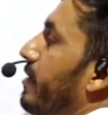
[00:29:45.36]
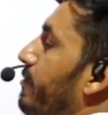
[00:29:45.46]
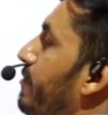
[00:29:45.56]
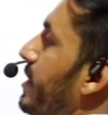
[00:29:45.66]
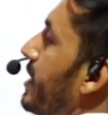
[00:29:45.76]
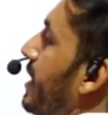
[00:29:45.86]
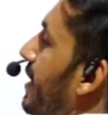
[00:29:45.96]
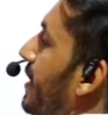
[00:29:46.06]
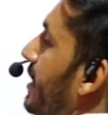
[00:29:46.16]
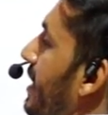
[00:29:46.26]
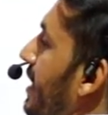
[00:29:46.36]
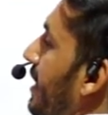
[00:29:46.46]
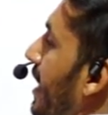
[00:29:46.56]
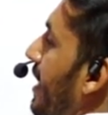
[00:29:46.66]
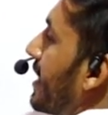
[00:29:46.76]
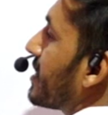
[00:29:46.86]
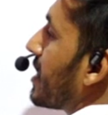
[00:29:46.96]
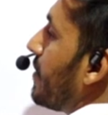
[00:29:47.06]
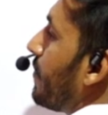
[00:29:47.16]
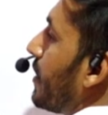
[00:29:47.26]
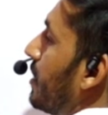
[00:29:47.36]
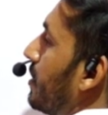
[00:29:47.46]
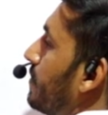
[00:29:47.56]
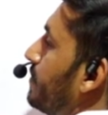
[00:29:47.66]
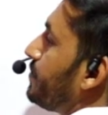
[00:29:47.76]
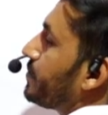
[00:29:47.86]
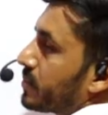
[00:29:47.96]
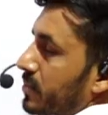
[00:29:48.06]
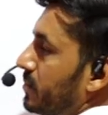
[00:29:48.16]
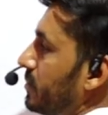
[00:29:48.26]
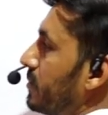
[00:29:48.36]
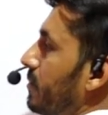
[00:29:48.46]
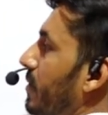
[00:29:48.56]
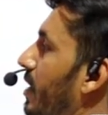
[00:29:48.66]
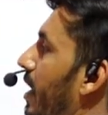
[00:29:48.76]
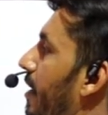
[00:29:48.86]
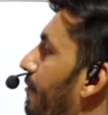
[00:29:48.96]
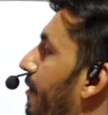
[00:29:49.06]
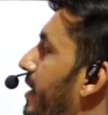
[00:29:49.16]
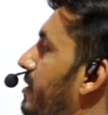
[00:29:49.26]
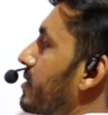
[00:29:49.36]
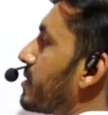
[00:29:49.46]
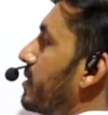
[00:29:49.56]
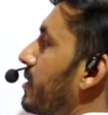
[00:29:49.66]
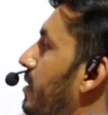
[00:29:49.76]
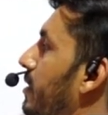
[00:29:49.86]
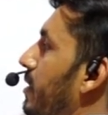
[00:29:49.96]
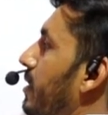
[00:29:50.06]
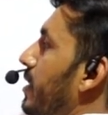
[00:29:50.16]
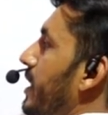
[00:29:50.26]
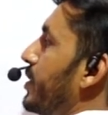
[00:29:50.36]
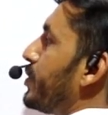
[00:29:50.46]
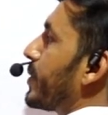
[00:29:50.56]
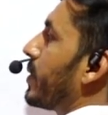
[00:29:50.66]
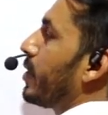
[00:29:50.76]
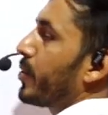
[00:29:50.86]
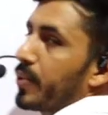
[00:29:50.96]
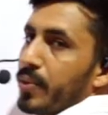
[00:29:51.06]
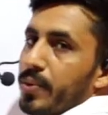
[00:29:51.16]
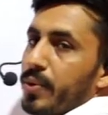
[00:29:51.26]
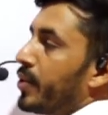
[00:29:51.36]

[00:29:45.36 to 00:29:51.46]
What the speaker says: If we take an example, fx is equal to